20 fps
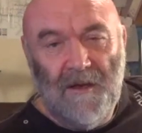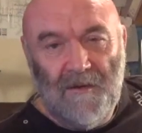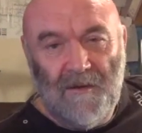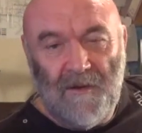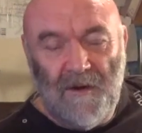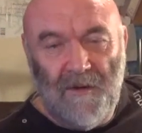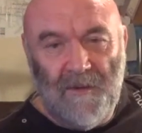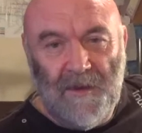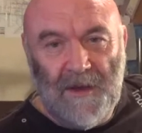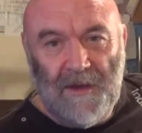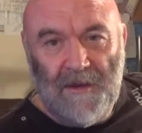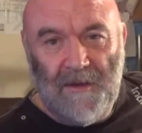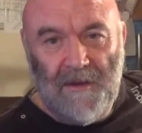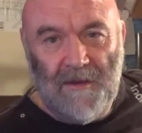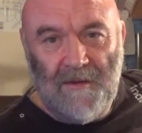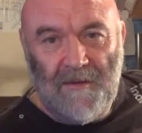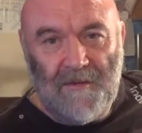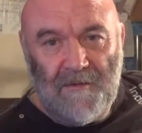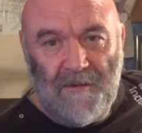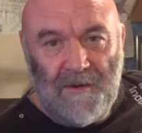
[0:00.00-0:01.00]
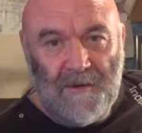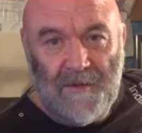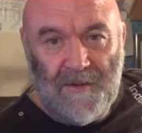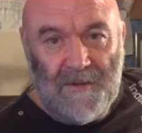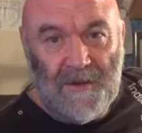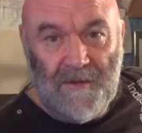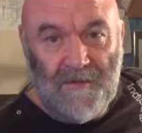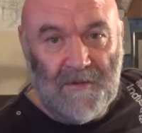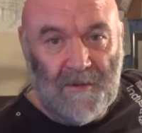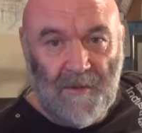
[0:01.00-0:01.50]
Do you know what I mean? It's
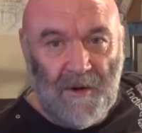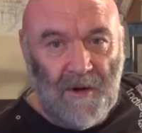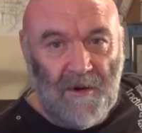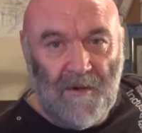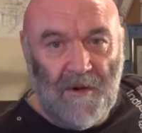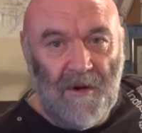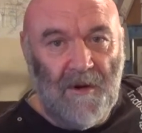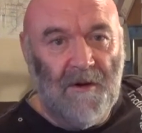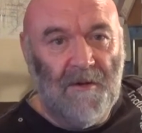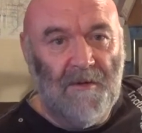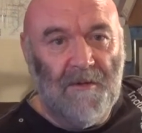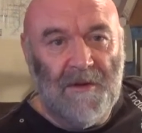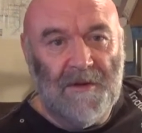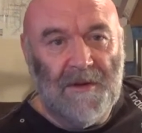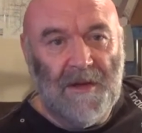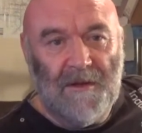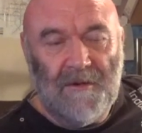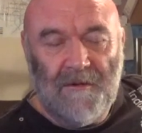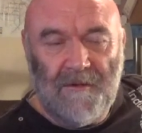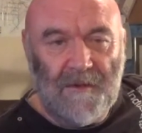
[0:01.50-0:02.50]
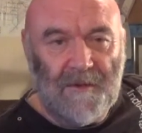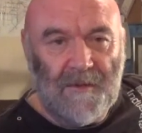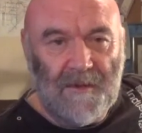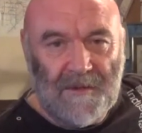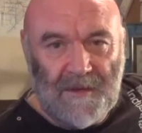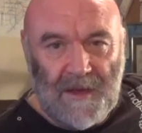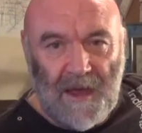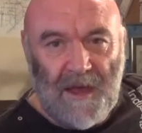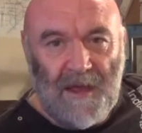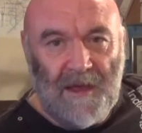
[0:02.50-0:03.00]
Christmas Eve tomorrow, and then Christmas
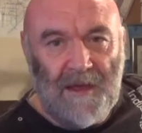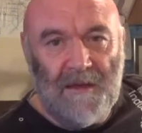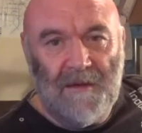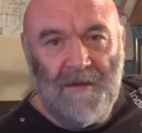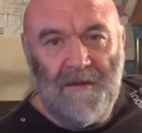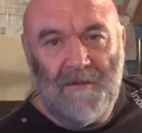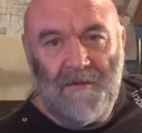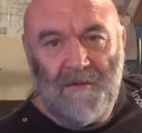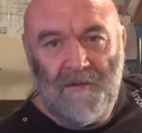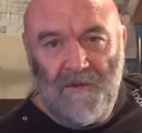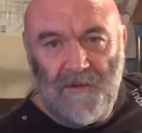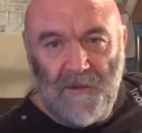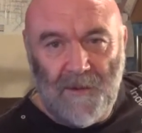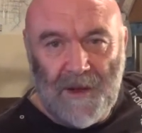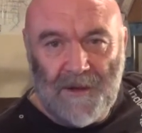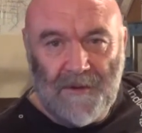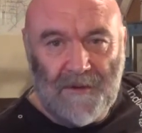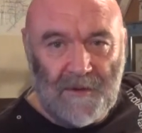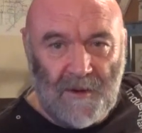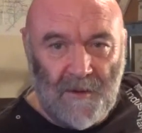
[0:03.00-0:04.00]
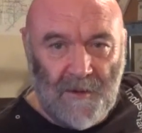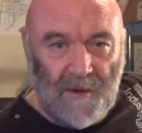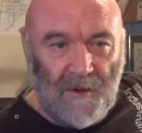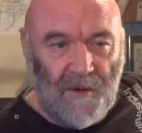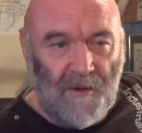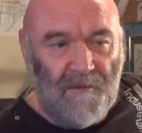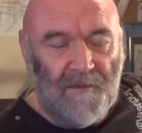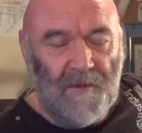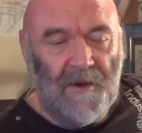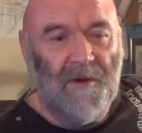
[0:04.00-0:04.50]
Day, and Joanne's coming
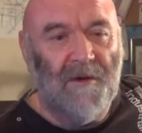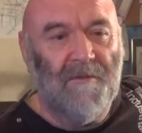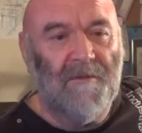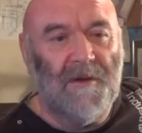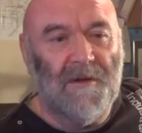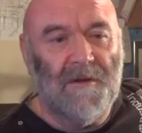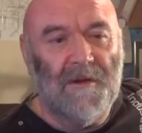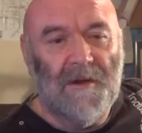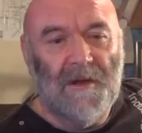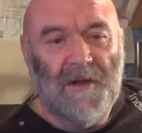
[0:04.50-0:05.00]
over, and